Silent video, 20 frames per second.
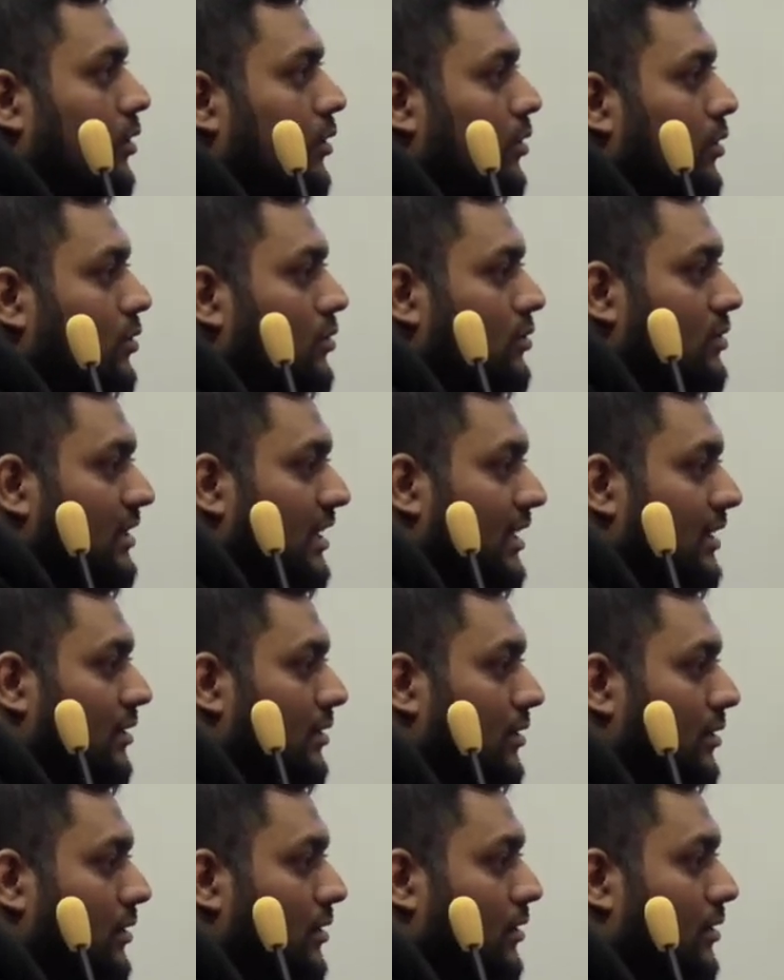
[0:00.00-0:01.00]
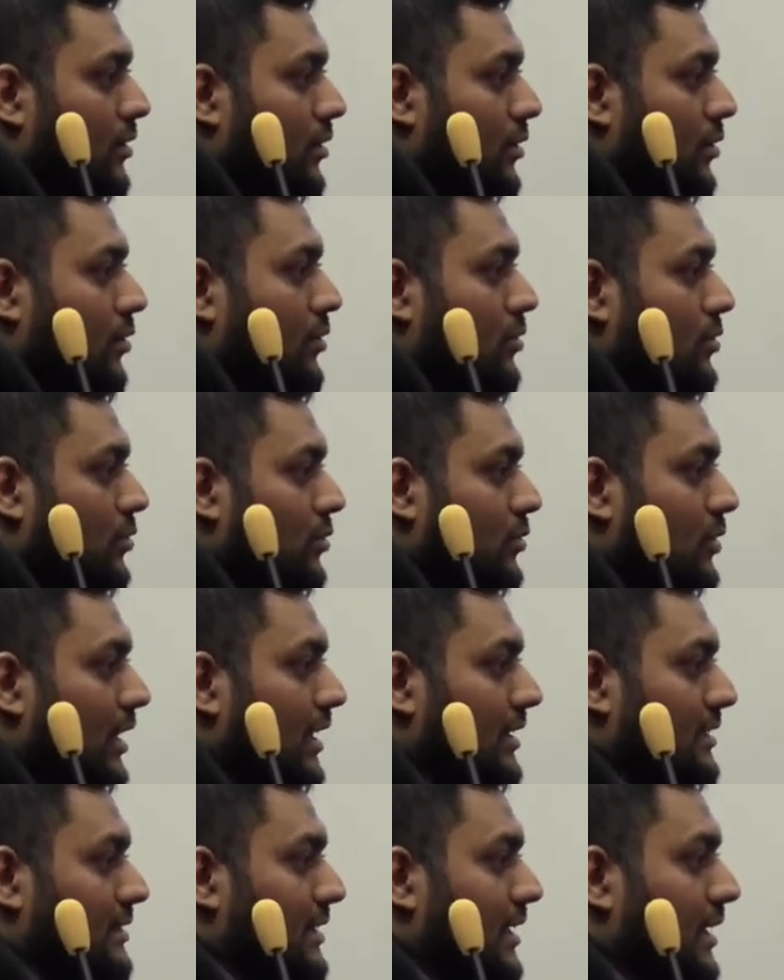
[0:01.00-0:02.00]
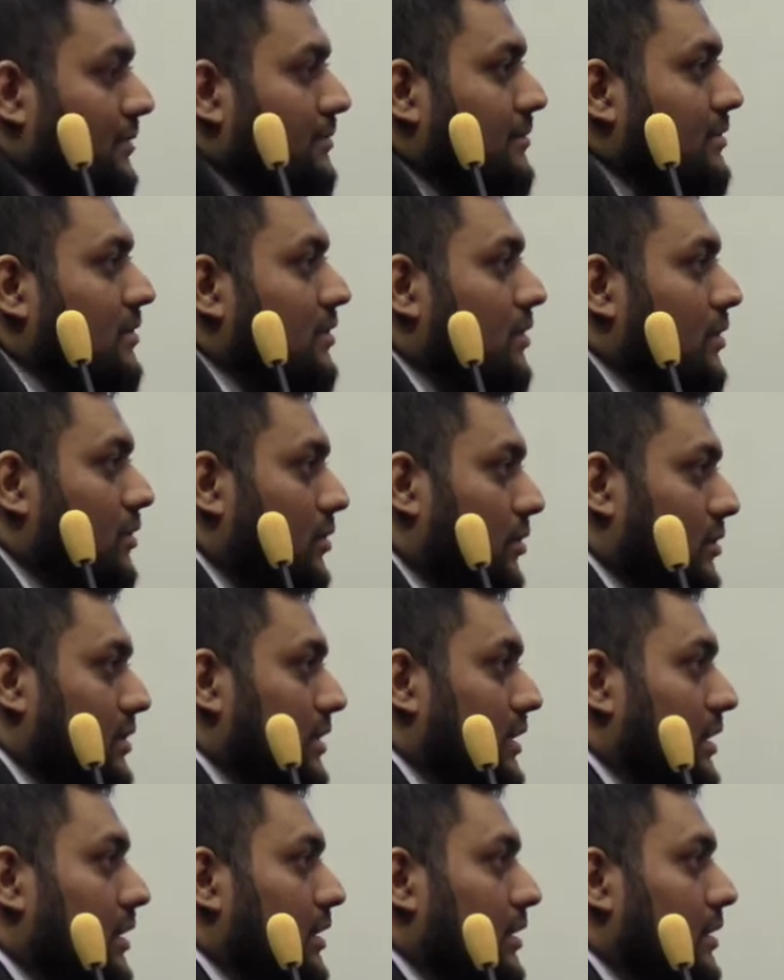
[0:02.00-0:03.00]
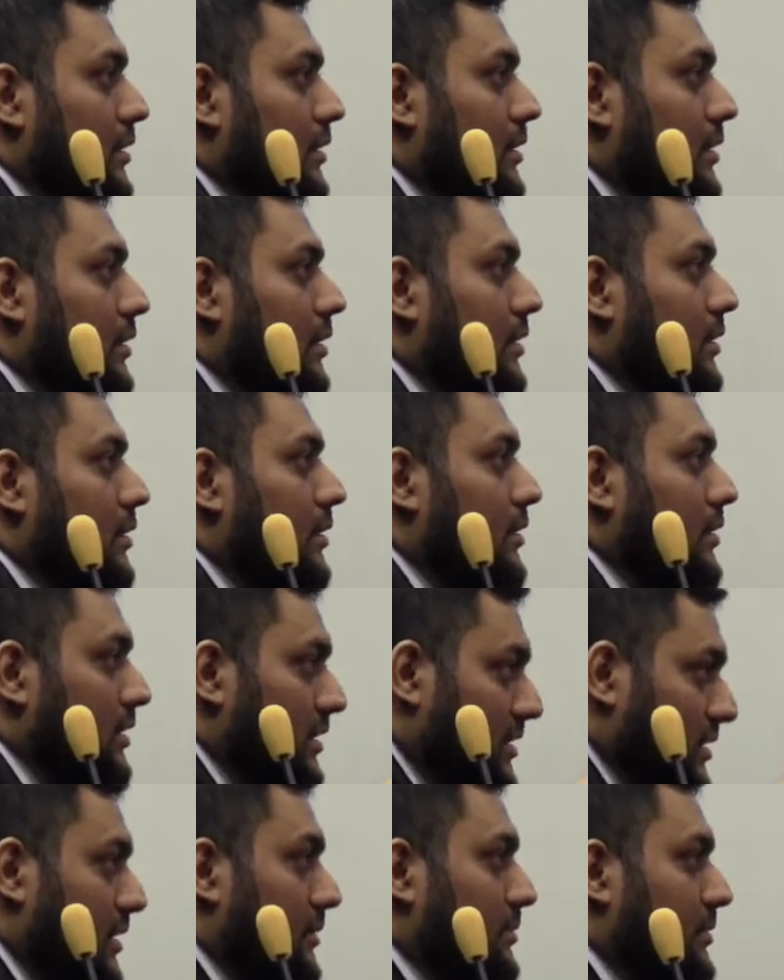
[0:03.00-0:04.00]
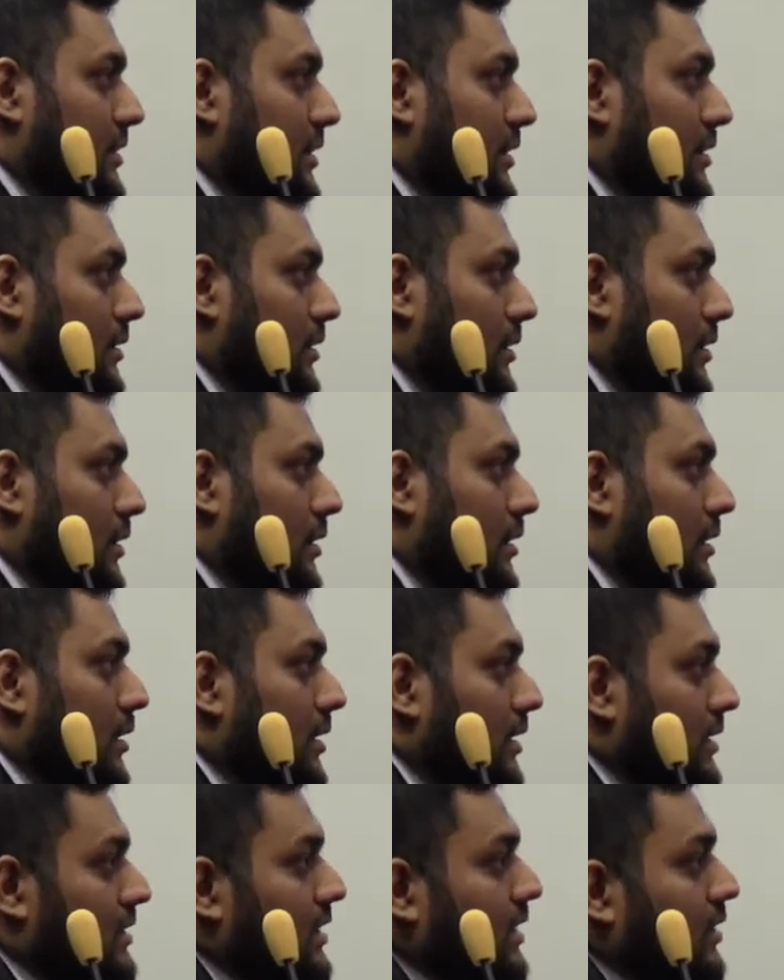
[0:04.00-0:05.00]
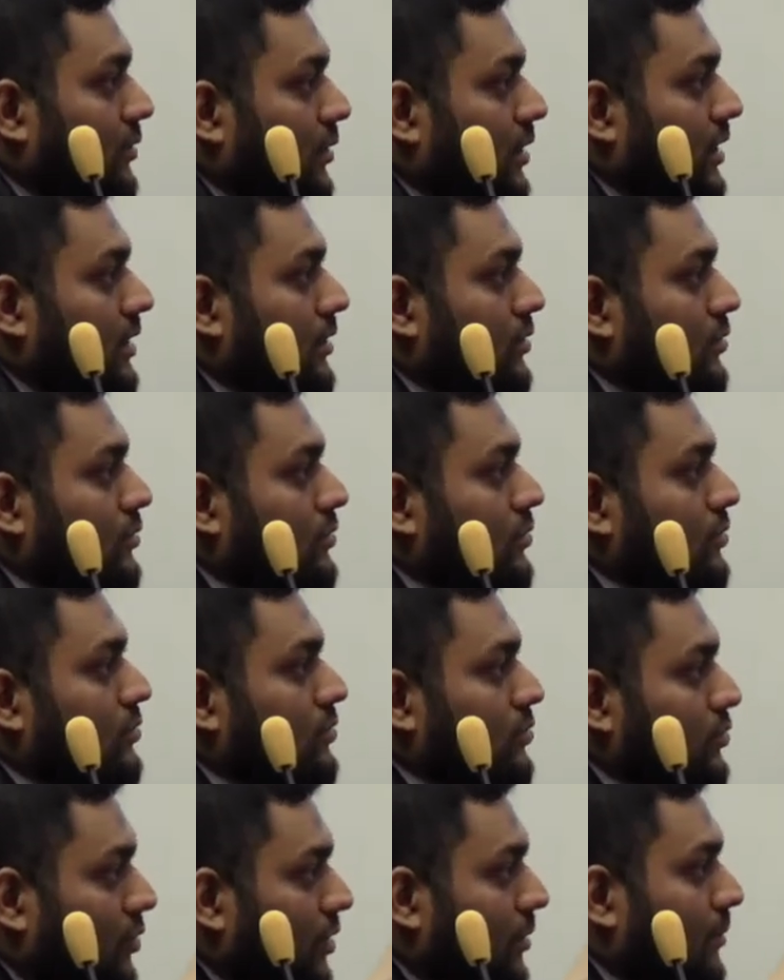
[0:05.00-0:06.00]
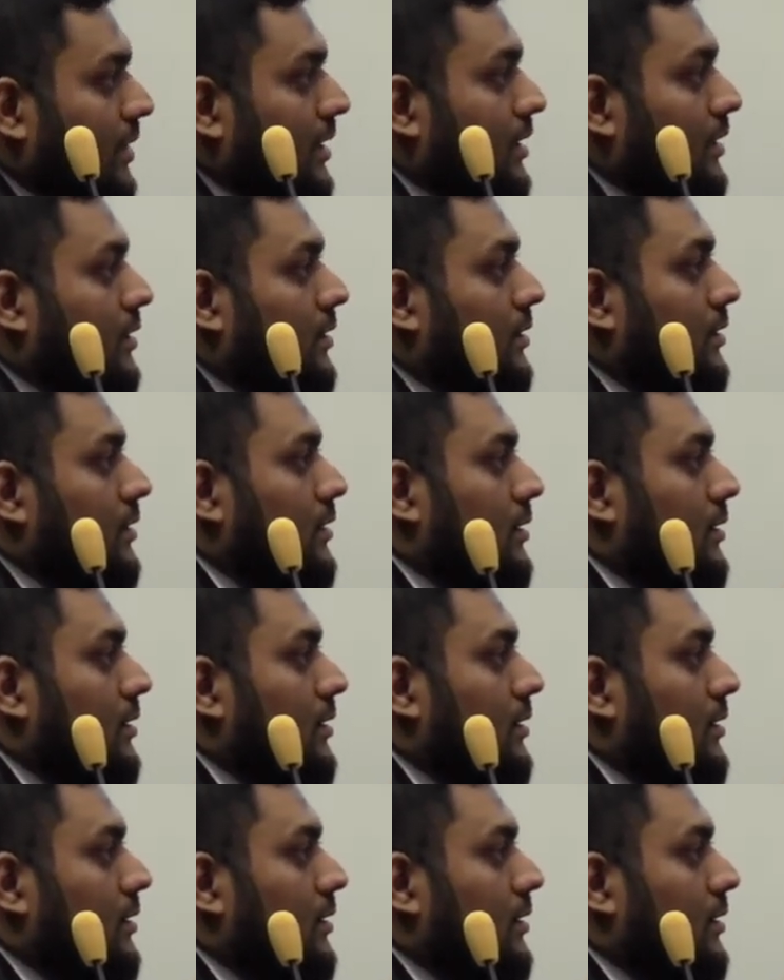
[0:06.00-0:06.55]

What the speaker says: old two exams logical description is equivalent to UML